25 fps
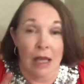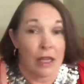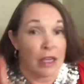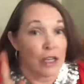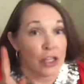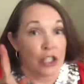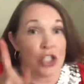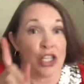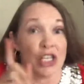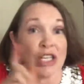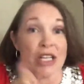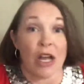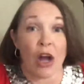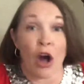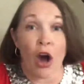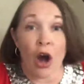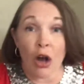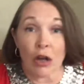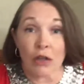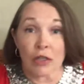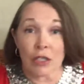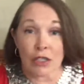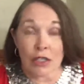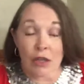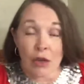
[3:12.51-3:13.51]
She
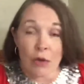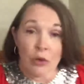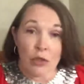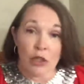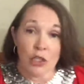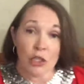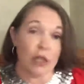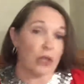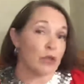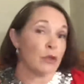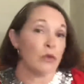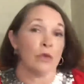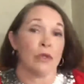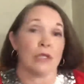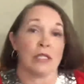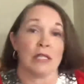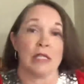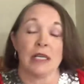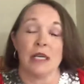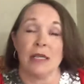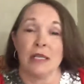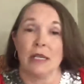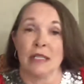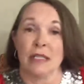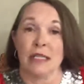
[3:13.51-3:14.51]
also used
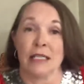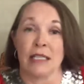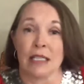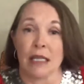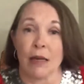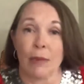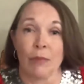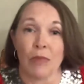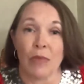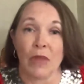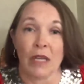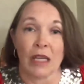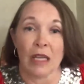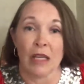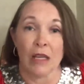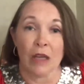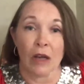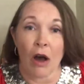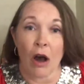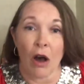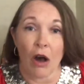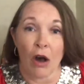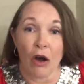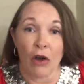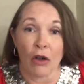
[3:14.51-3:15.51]
something
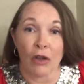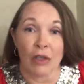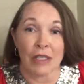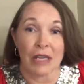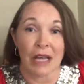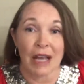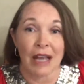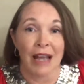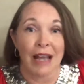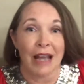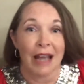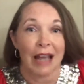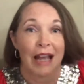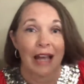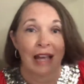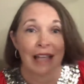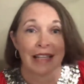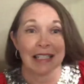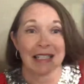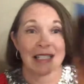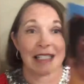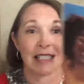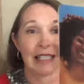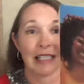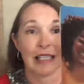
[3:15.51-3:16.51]
called a
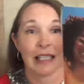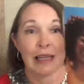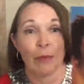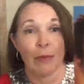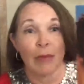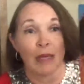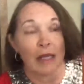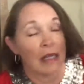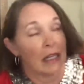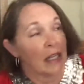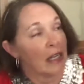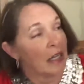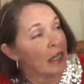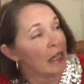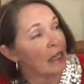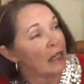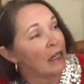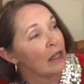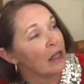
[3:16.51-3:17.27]
simile.